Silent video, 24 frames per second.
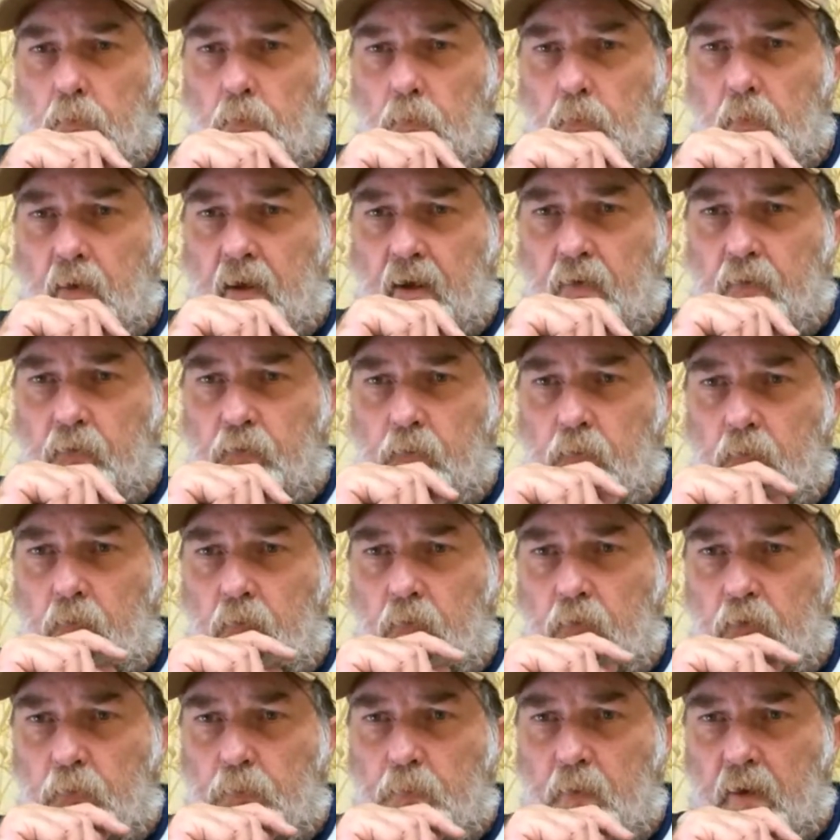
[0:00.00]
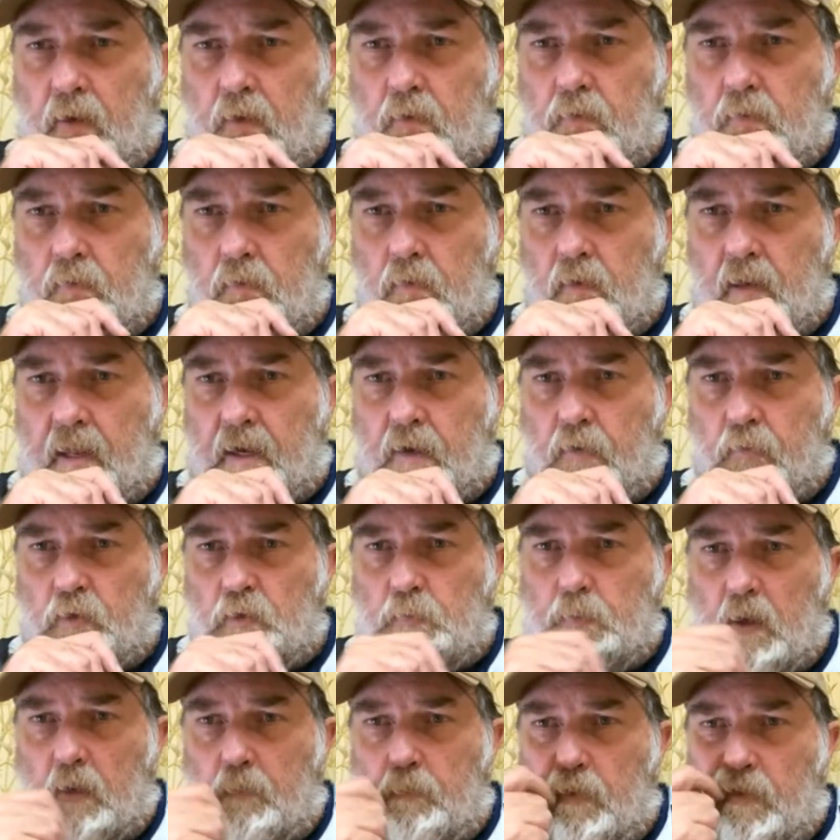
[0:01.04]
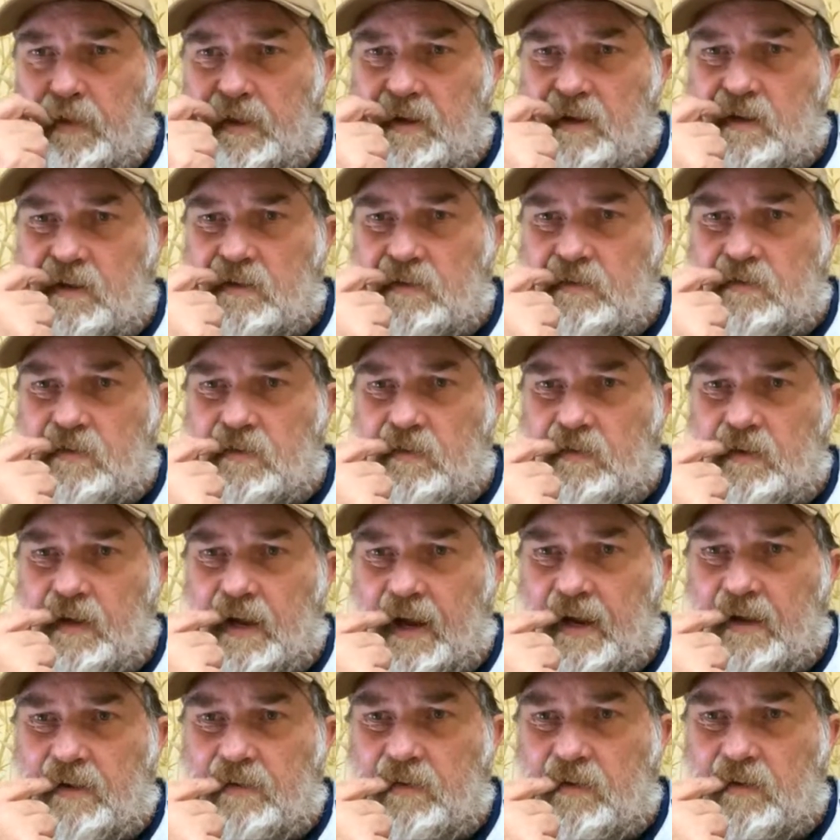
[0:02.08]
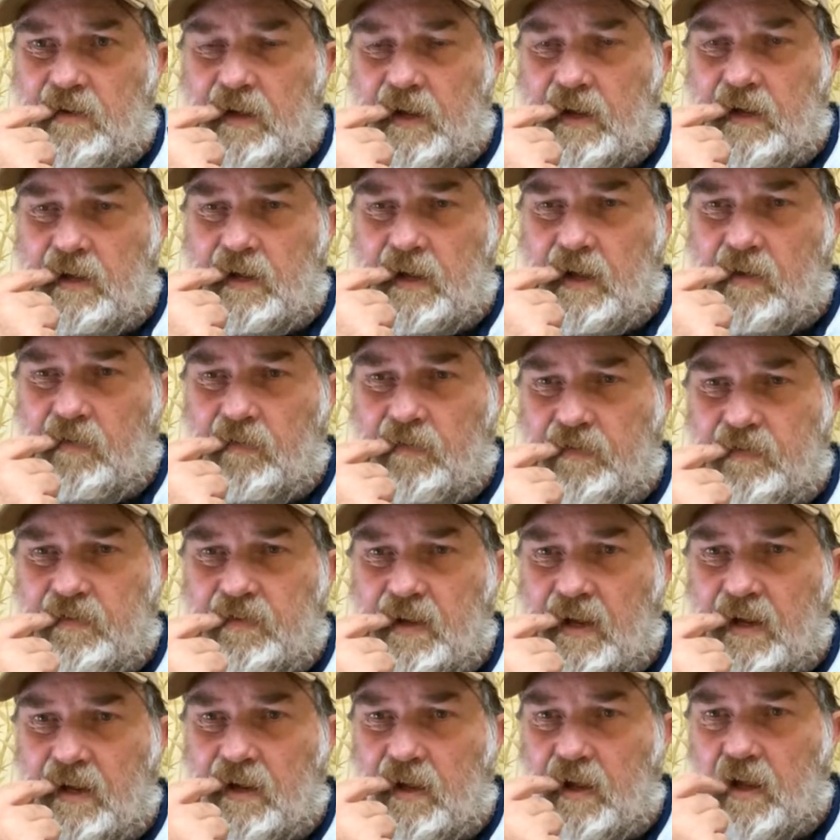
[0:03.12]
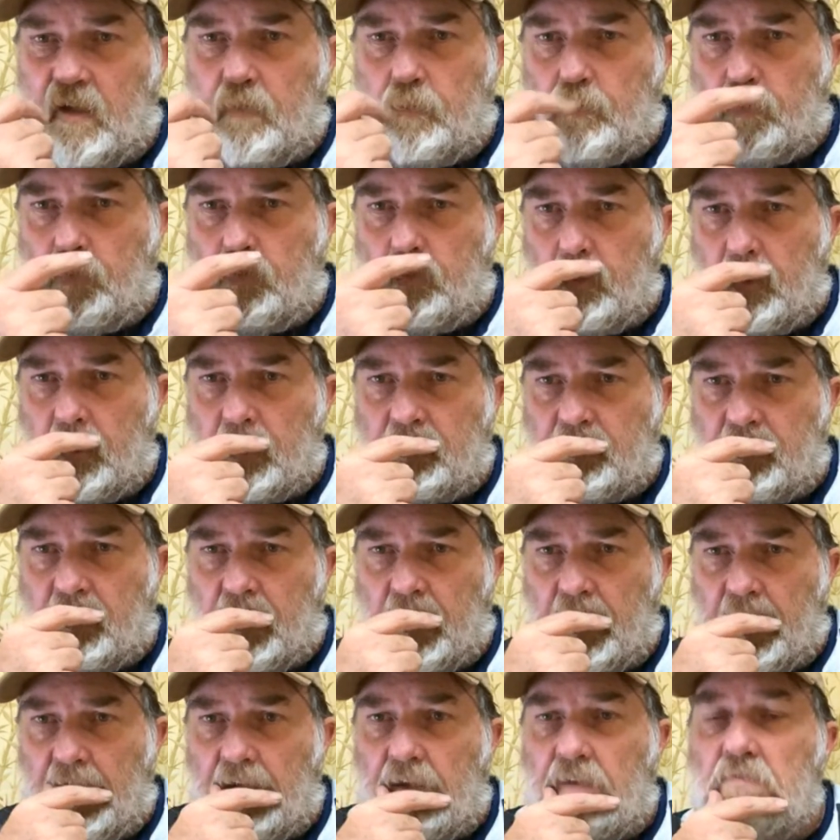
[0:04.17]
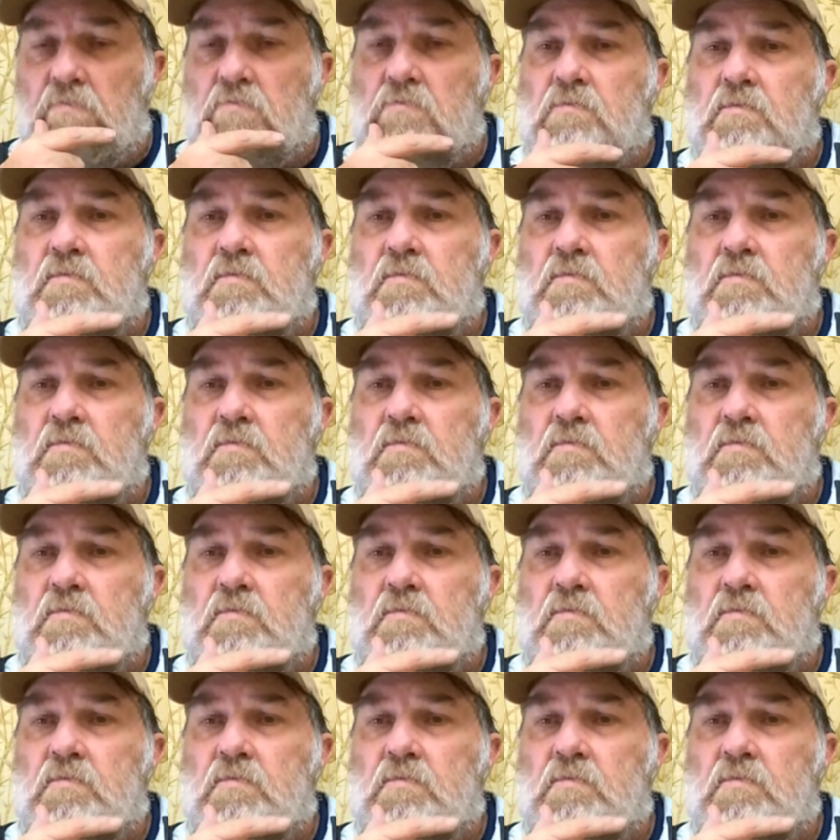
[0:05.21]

lack of respect by the Indians to Anderson. India have set a precedent now.